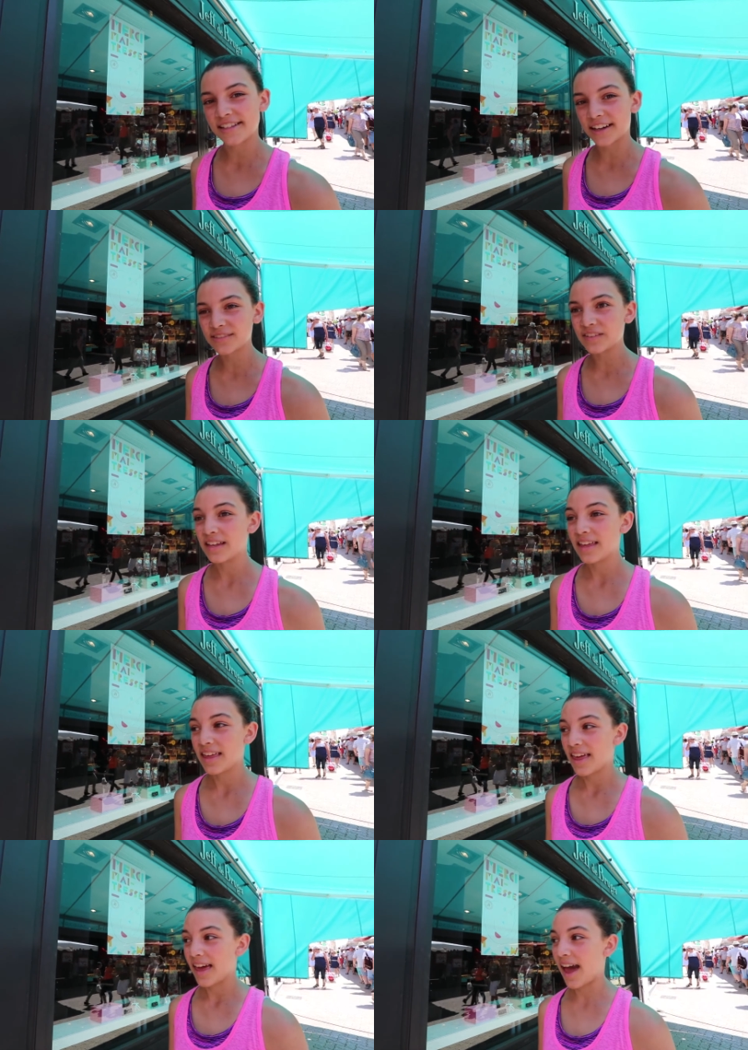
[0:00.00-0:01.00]
stuff.
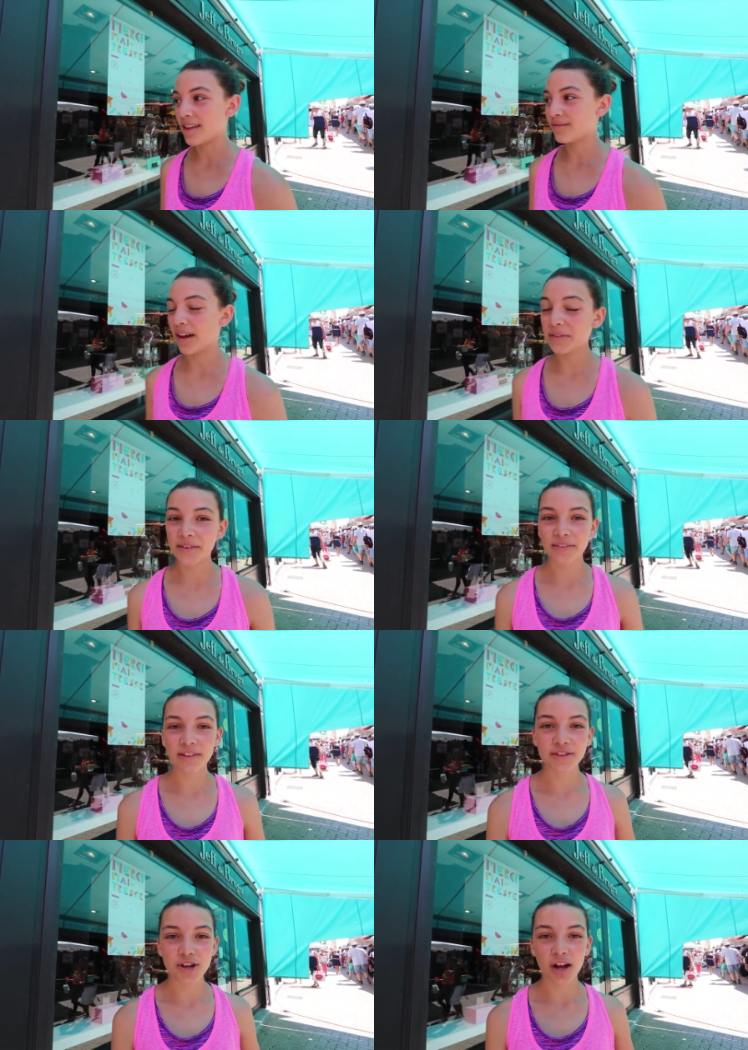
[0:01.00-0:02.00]
And my favorite of
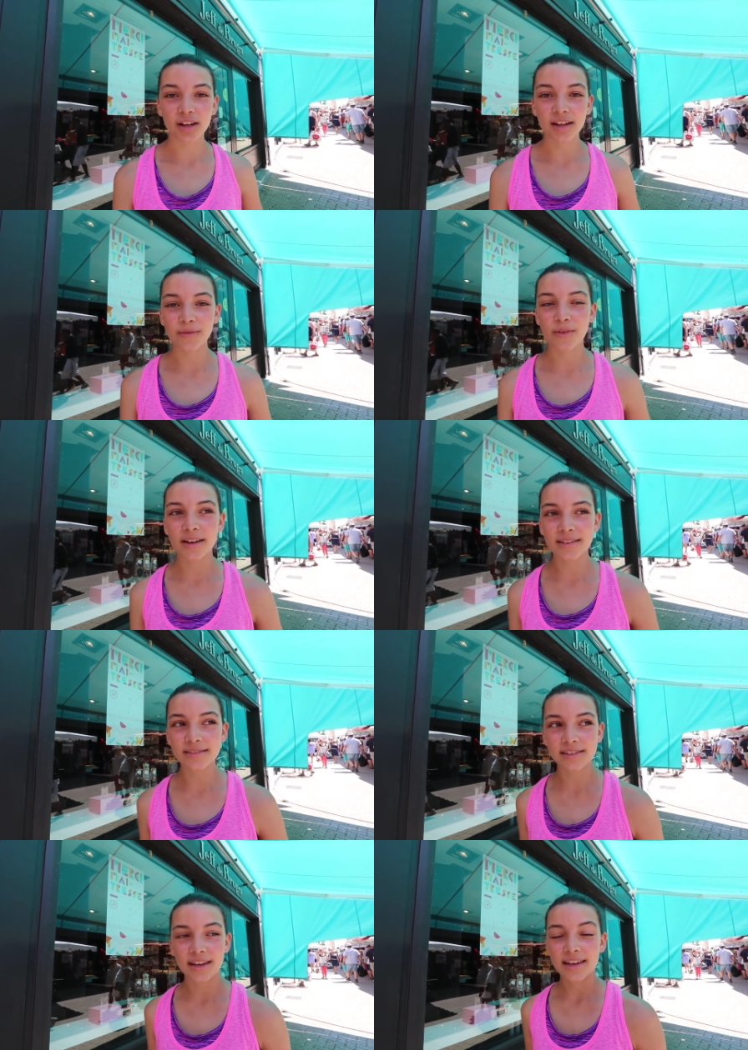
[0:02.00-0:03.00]
the chocolate
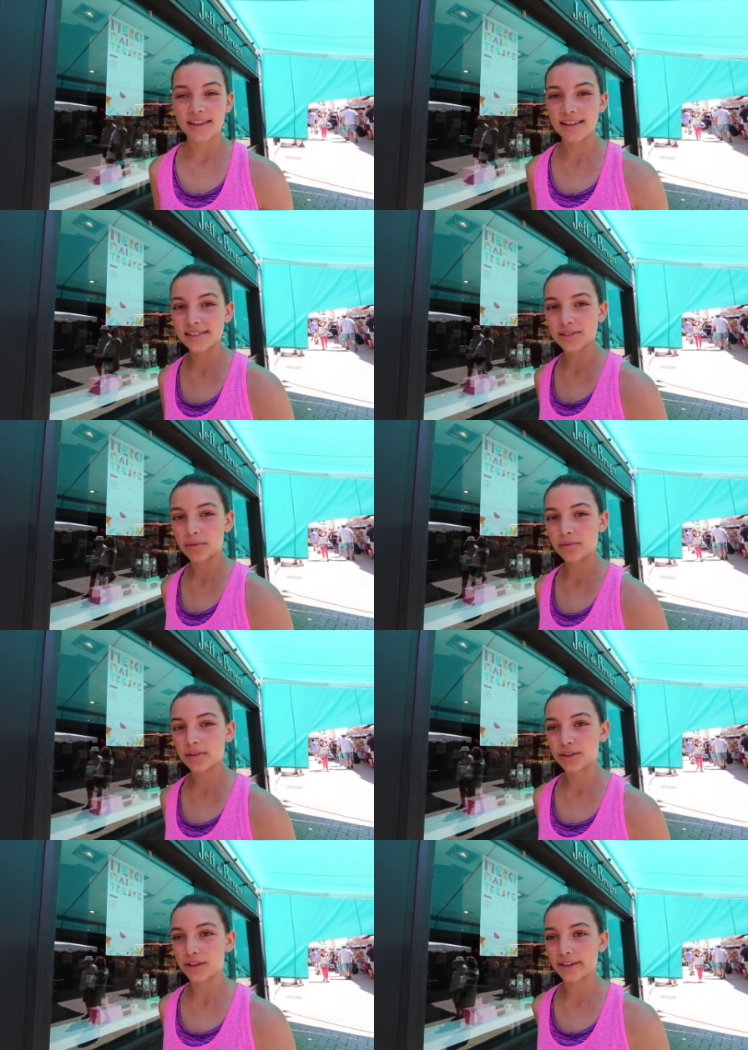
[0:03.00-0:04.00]
ones is the one
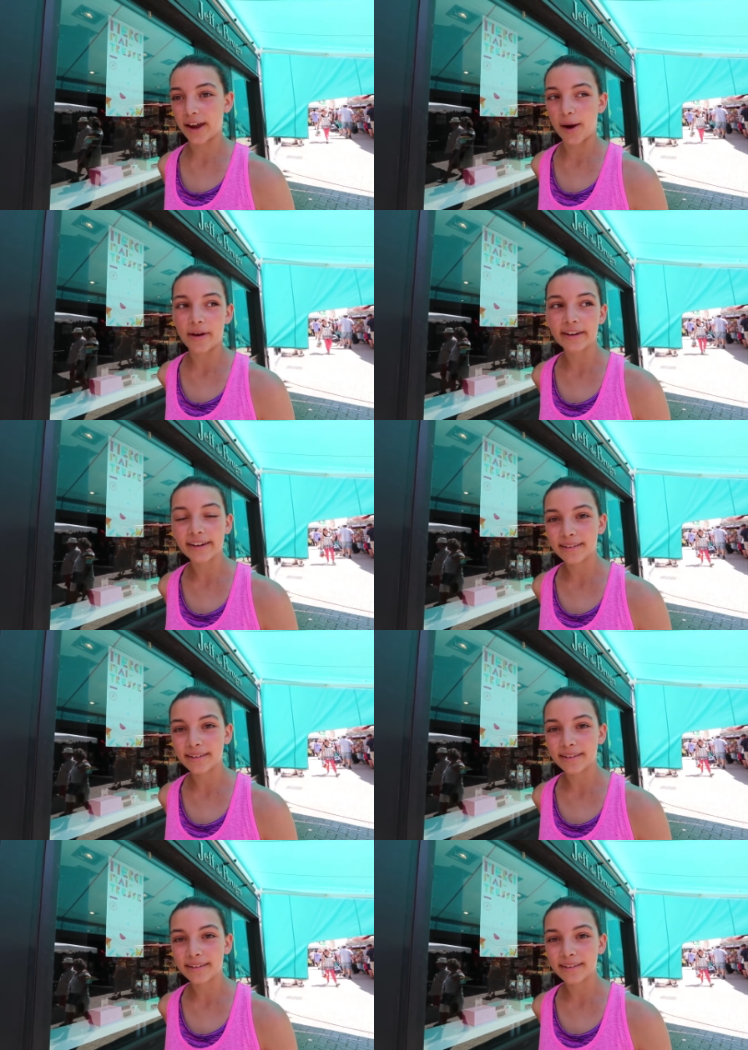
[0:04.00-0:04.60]
with the caramel in